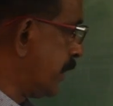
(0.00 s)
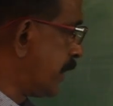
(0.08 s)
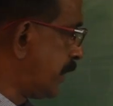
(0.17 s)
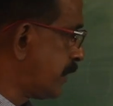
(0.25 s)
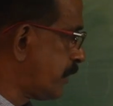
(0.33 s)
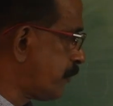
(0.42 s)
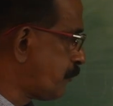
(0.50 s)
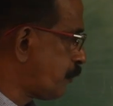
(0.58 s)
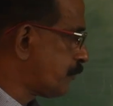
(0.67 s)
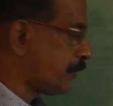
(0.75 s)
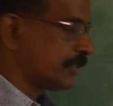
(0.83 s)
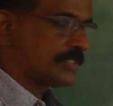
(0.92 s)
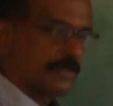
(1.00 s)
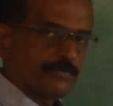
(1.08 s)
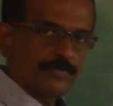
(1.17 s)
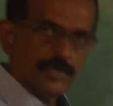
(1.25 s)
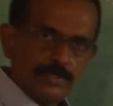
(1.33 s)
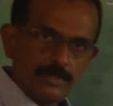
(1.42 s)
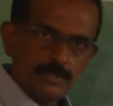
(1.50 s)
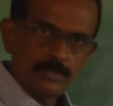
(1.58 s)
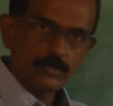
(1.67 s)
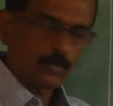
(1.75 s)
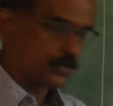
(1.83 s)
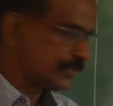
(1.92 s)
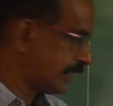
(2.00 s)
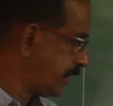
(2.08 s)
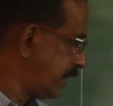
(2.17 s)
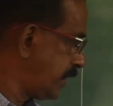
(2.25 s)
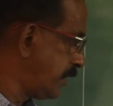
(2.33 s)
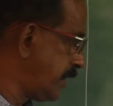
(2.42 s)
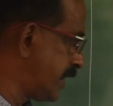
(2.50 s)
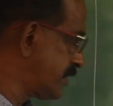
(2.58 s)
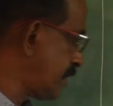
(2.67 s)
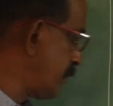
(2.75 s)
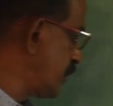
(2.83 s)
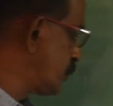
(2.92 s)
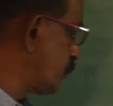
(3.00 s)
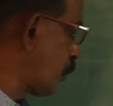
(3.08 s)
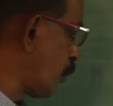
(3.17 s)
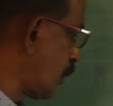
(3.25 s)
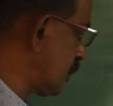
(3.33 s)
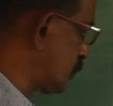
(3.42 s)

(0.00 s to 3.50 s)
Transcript: Greater than 4.75, coarse aggregate, example is broken